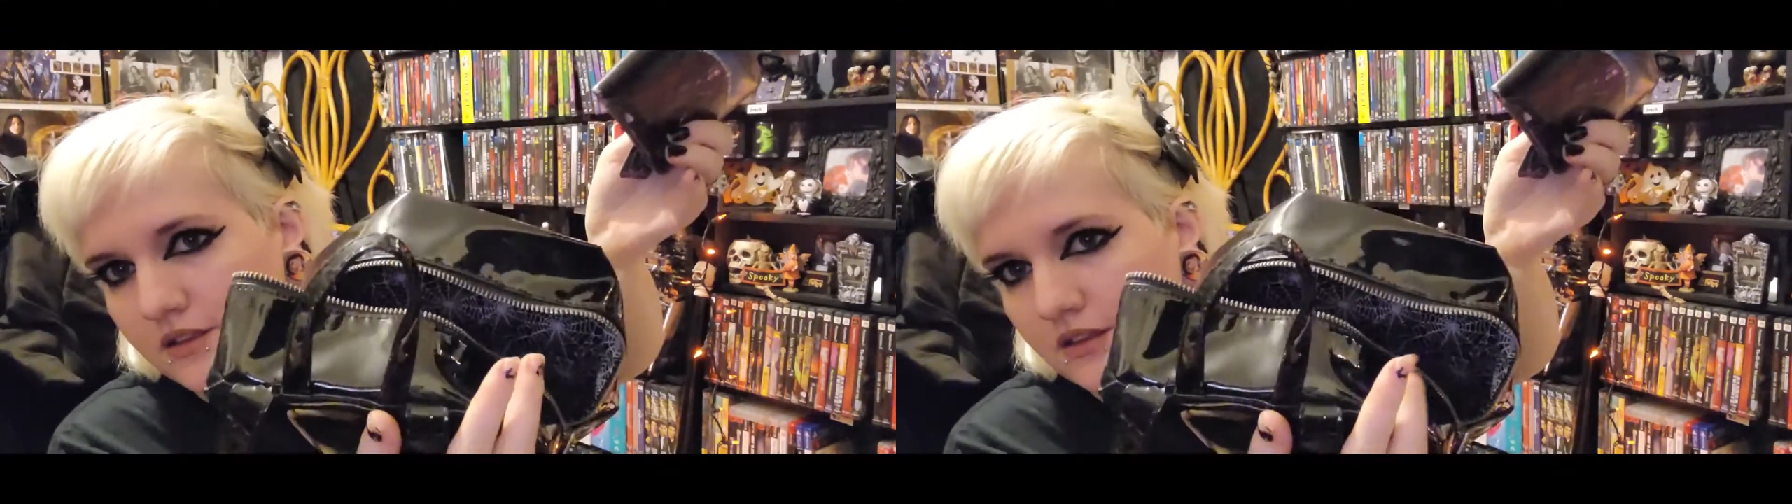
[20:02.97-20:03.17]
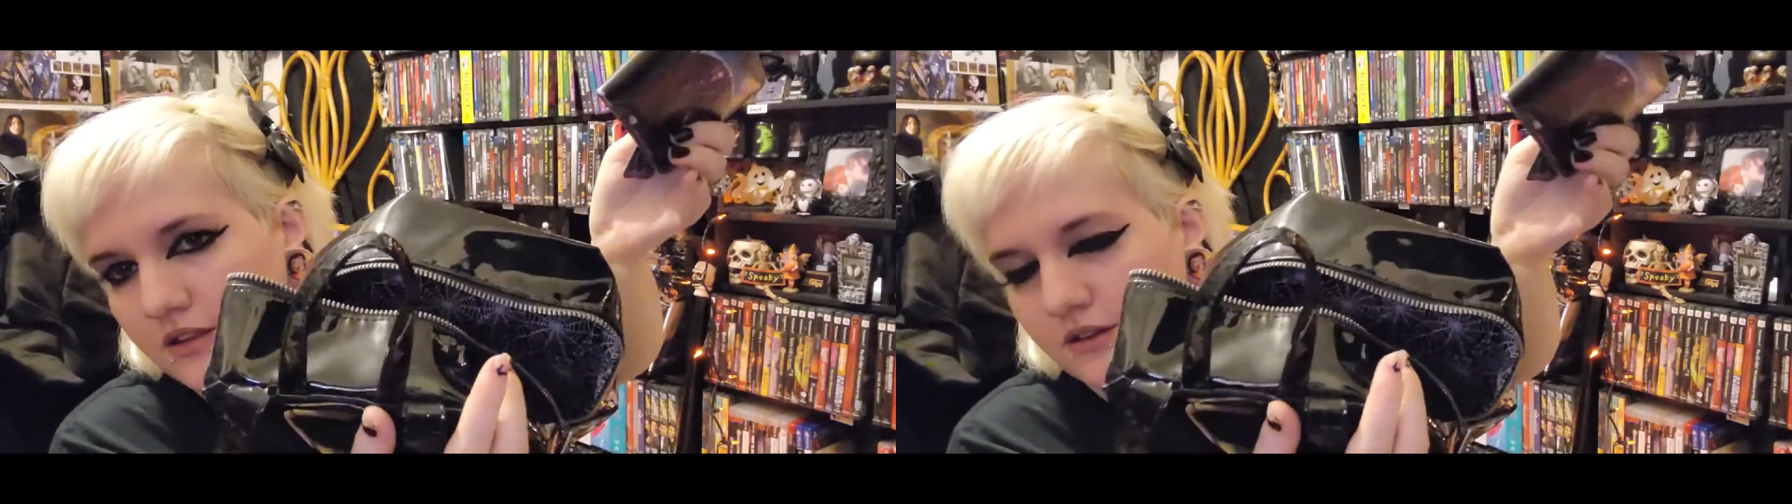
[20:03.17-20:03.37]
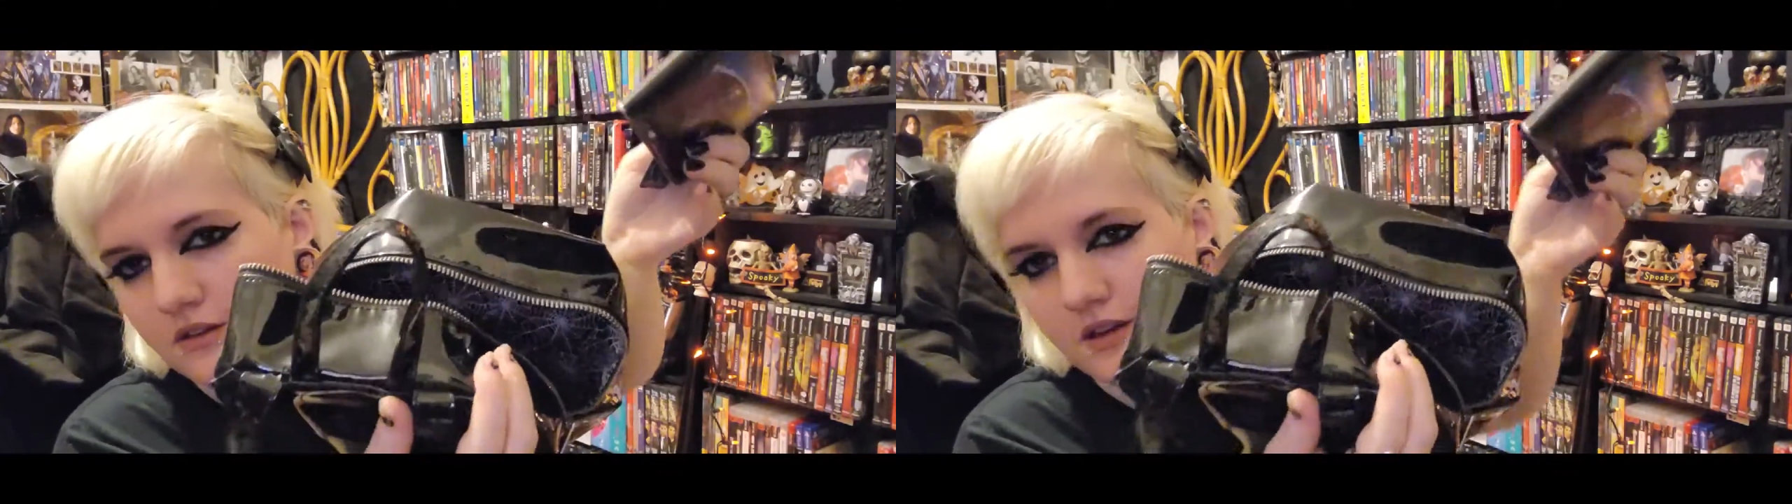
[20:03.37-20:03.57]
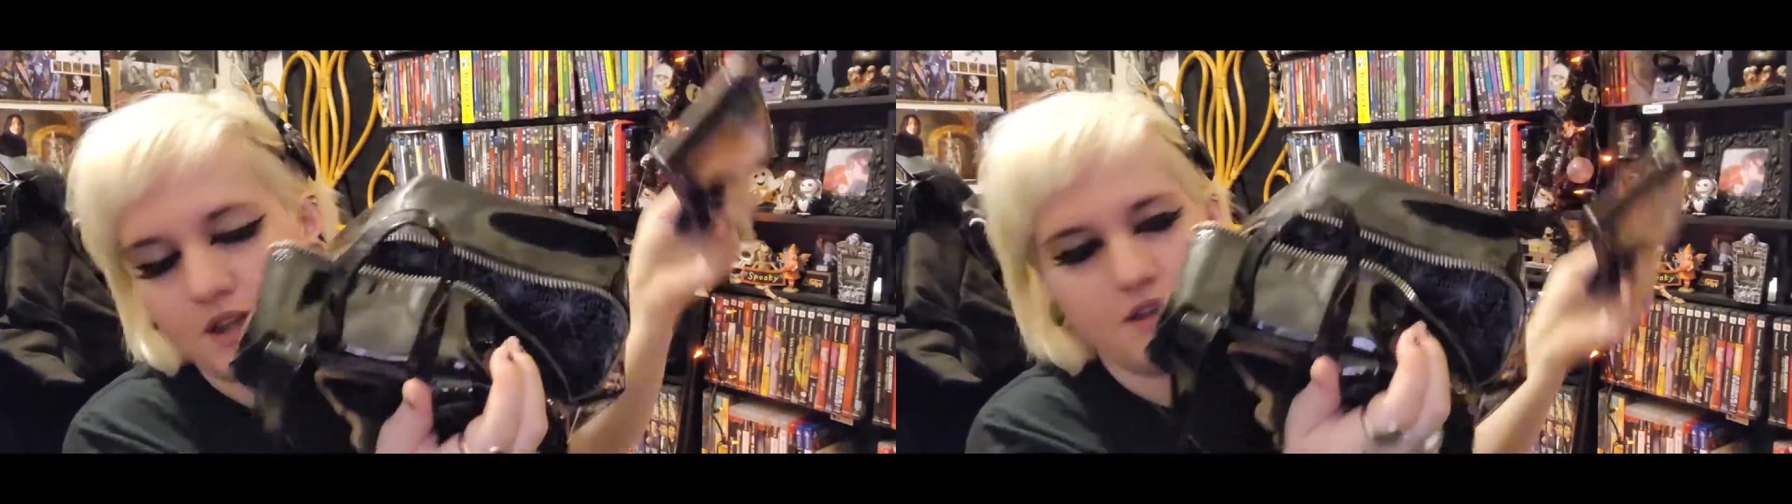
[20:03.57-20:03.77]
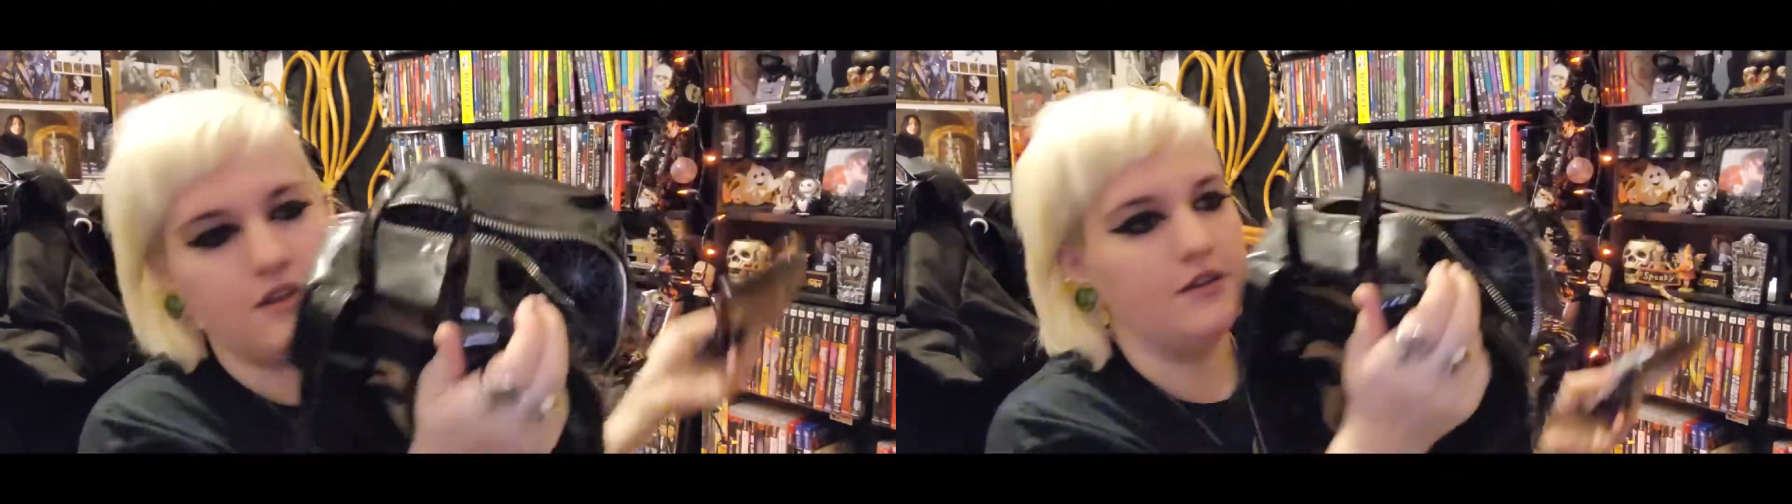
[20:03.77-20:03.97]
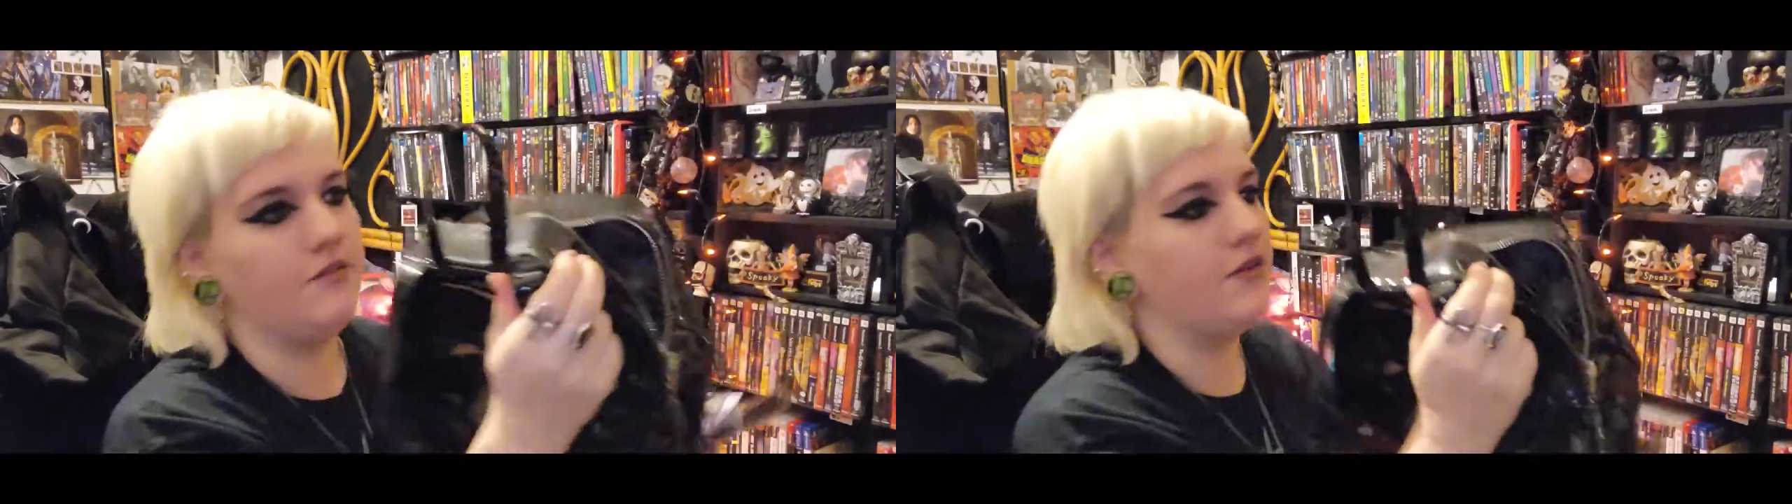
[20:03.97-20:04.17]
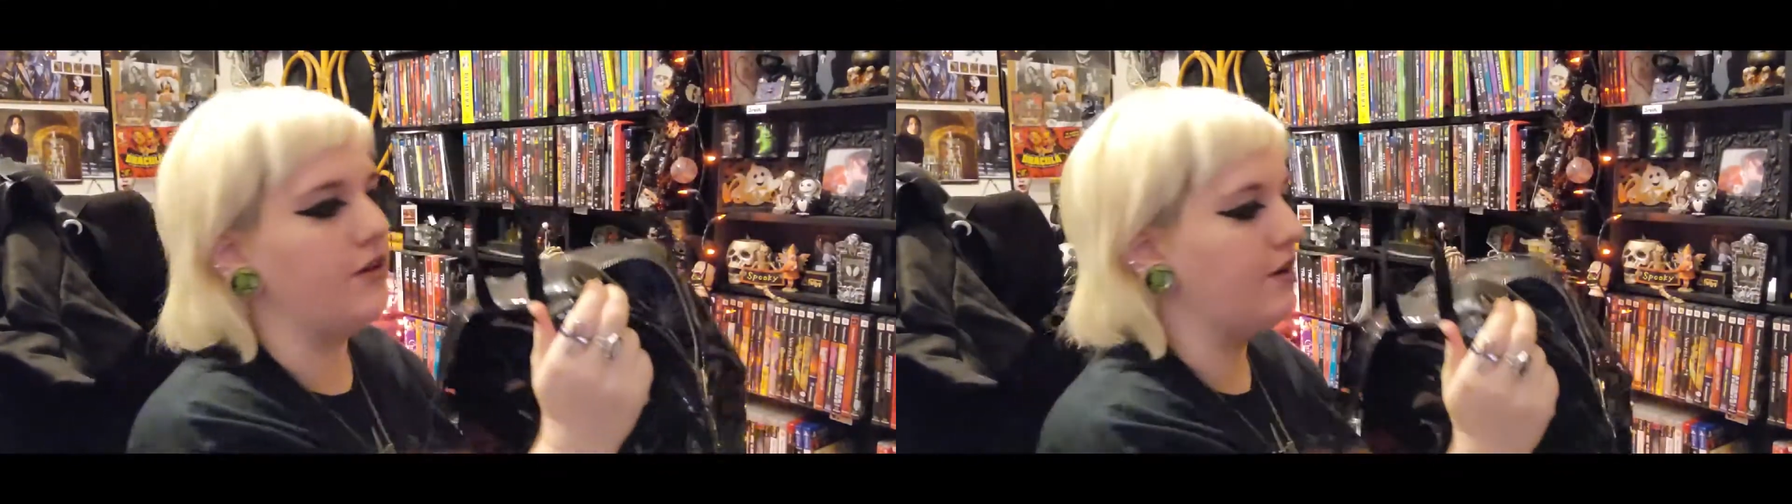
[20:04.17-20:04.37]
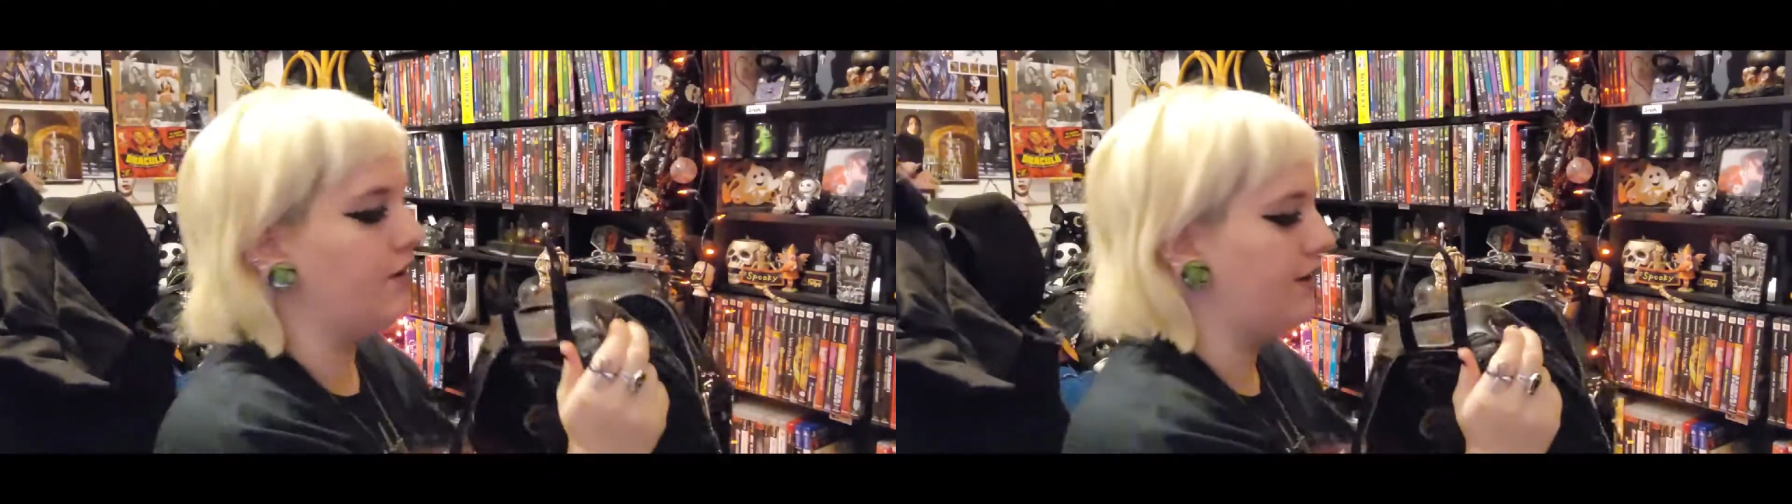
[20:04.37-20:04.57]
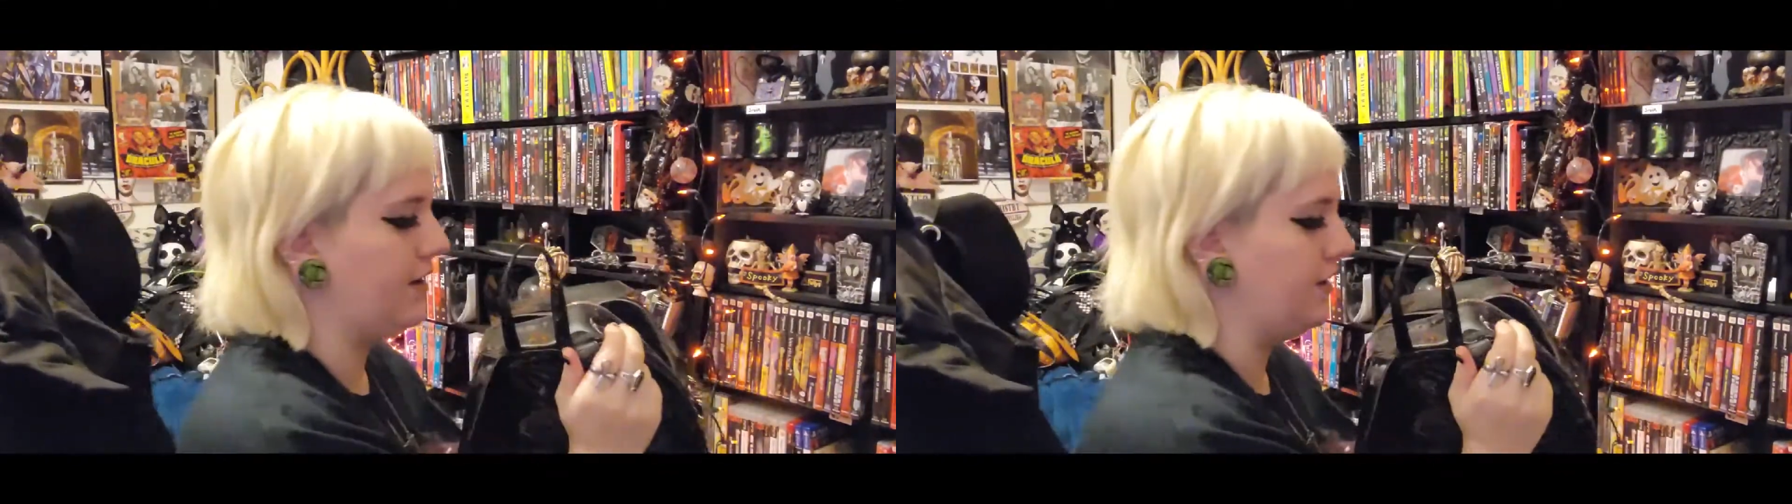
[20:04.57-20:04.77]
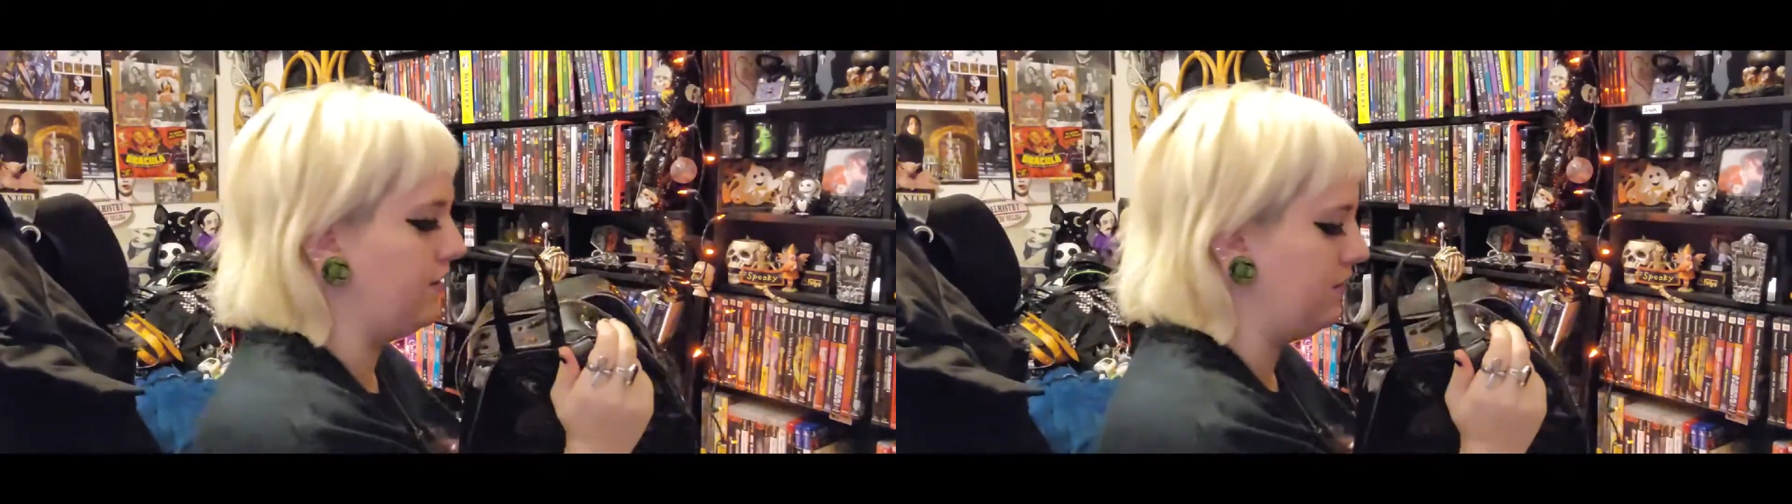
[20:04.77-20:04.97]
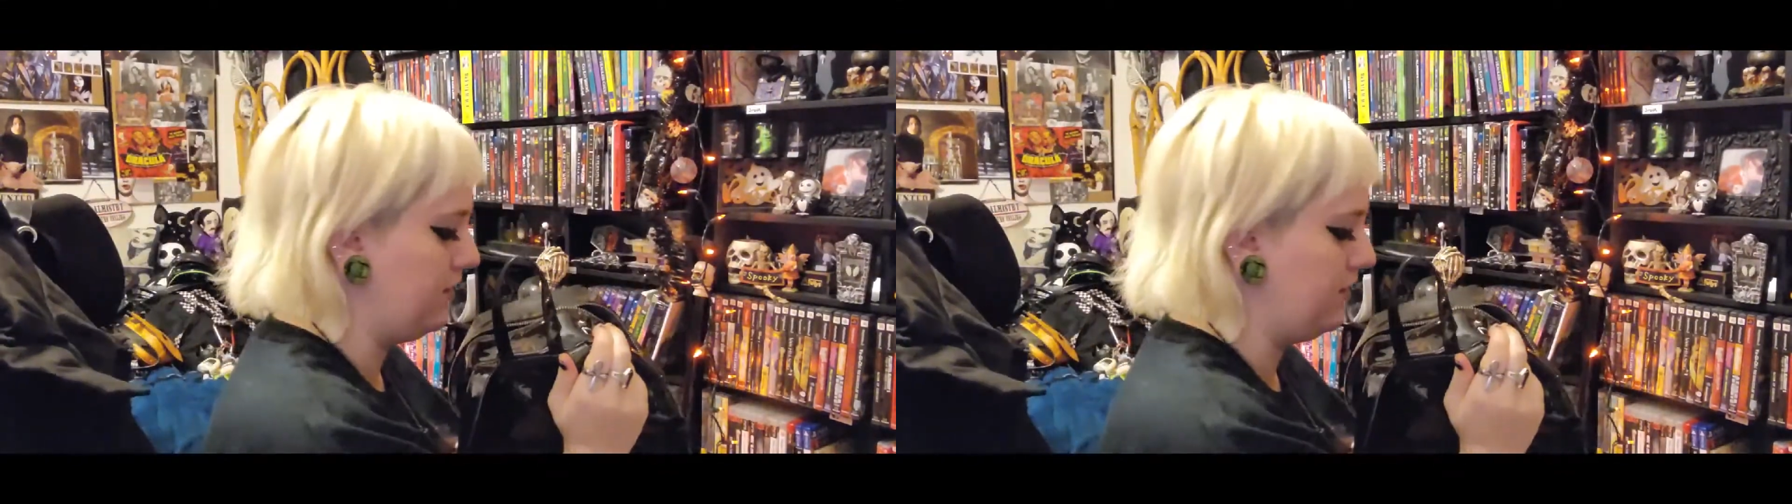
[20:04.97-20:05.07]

So I need to figure out how I can